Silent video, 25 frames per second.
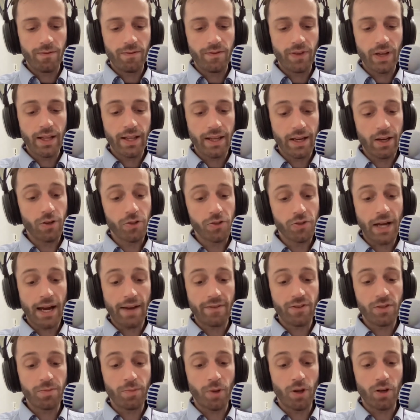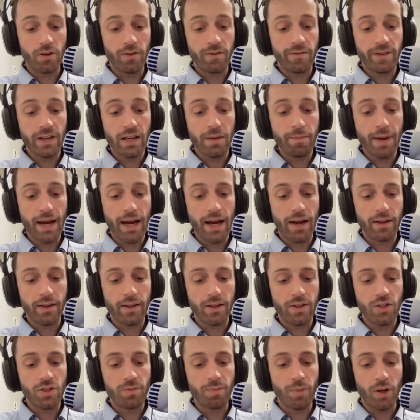they also have smaller feedback
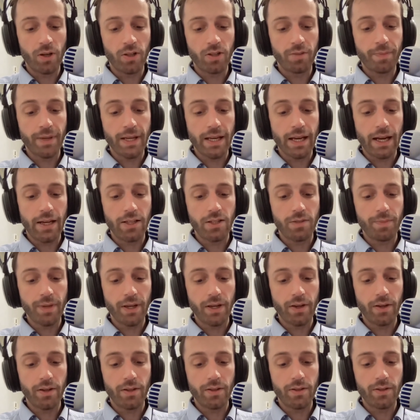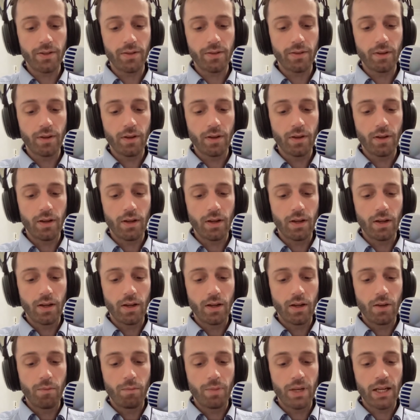than smaller PA speakers,
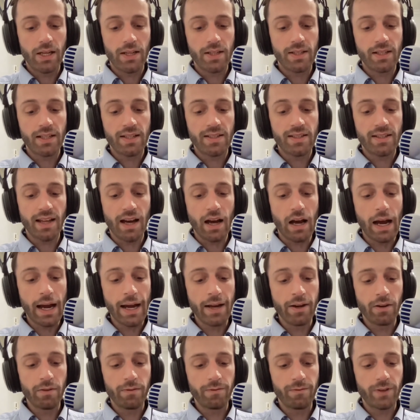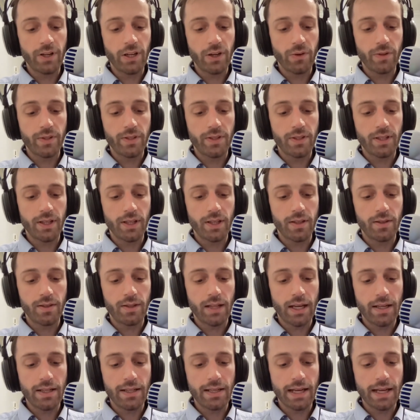because it's the higher frequencies that